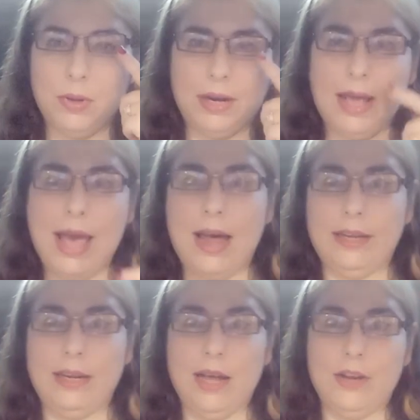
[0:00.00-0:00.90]
going to add
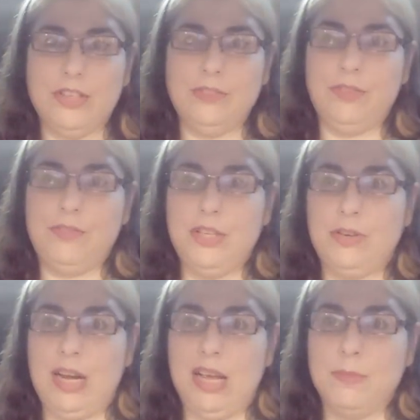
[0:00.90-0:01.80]
in 150
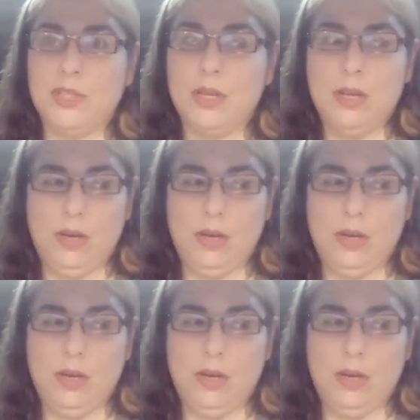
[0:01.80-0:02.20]
grams,